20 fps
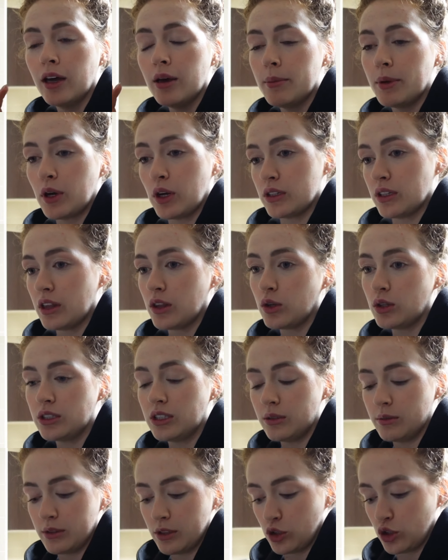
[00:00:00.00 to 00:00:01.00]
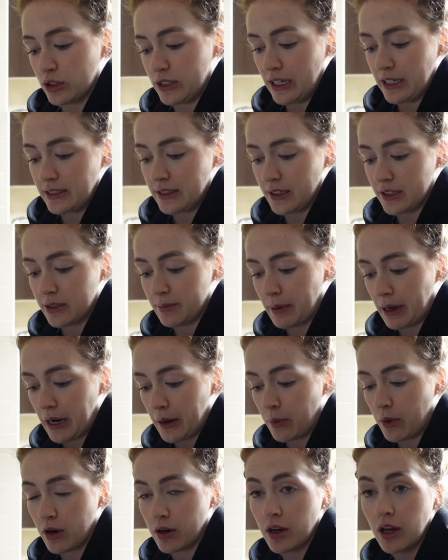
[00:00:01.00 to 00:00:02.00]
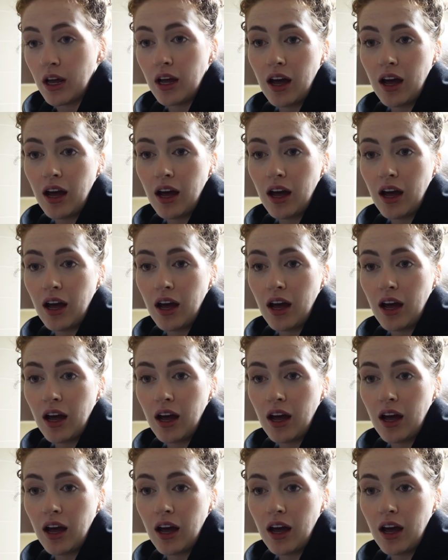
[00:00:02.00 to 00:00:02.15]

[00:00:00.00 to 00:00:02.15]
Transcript: because I thought it was a good idea to buy one.